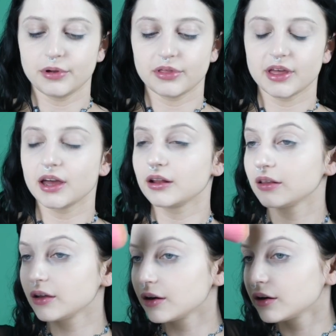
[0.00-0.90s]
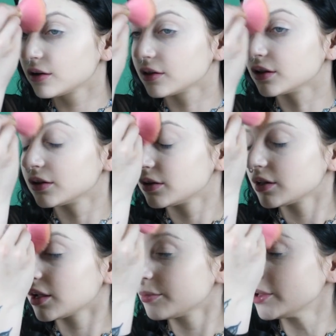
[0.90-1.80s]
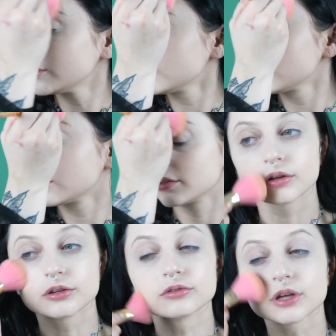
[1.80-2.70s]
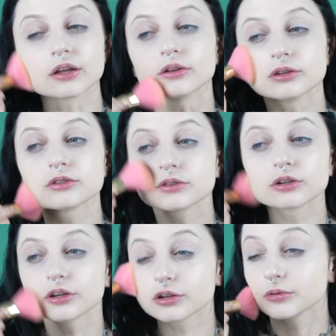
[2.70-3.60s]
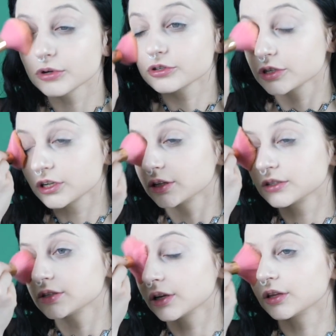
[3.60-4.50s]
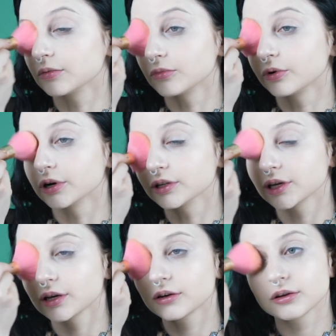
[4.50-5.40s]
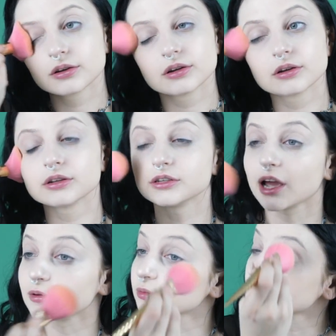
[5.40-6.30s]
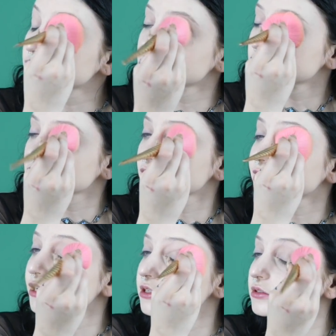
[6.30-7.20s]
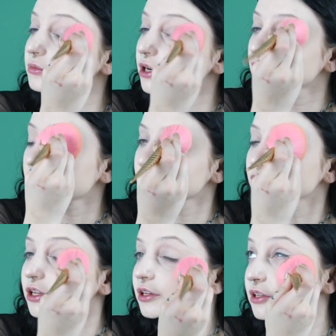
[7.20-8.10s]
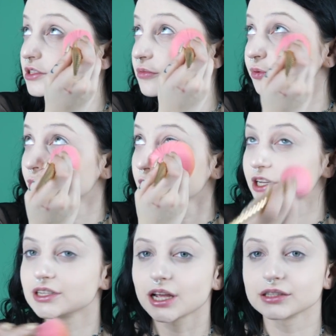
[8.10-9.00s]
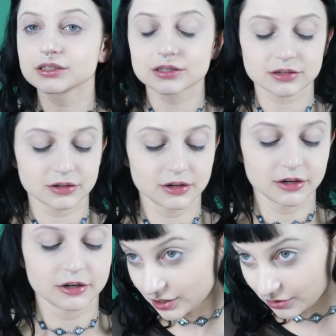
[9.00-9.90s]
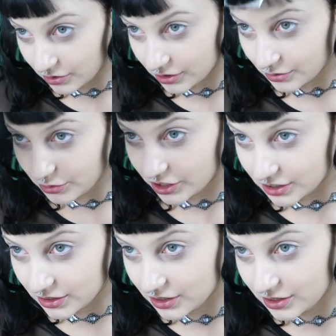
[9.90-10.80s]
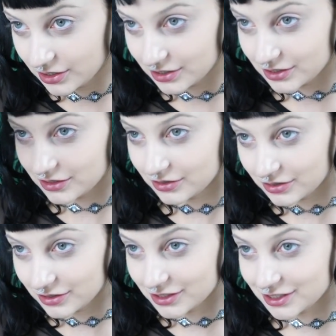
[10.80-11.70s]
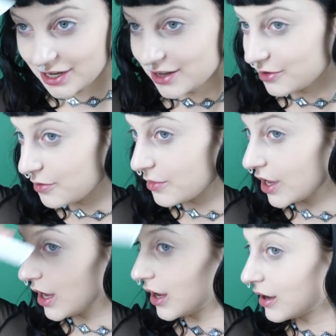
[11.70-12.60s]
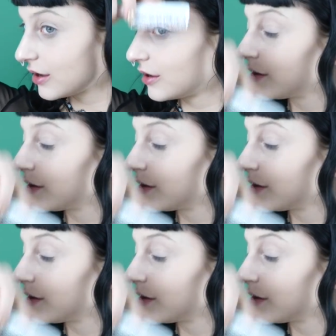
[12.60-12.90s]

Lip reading: Put that in there and then dab it. I'll use like little circular motions and then more like dabbing motions in areas where I feel like it needs to be more condensed. Now we're gonna bring Salem back.